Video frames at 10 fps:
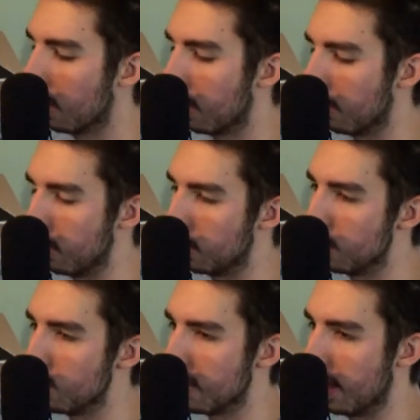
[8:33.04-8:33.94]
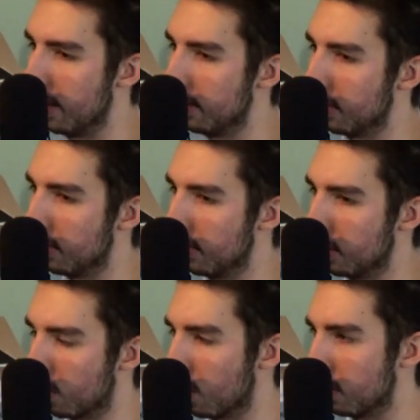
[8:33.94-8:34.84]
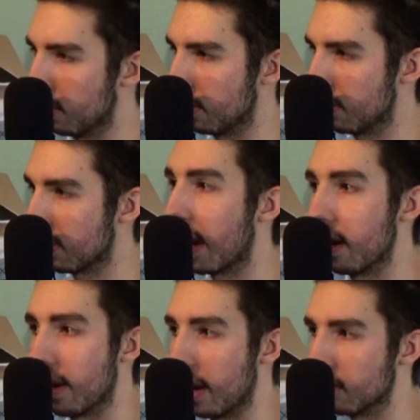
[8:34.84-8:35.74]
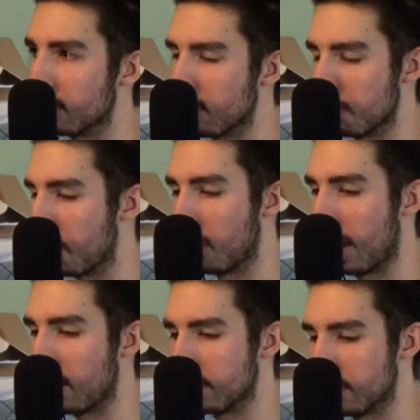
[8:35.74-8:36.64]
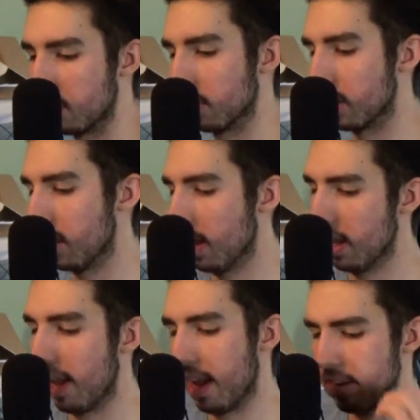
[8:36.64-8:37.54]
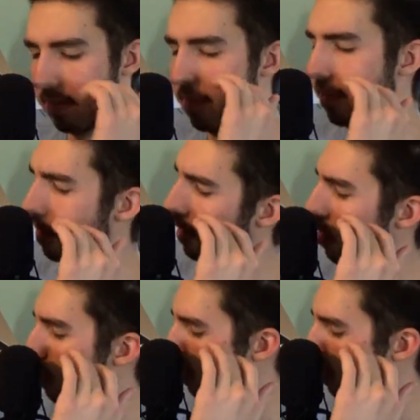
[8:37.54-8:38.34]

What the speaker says: if you do, then you're going to tire out or burn out, essentially. And let's be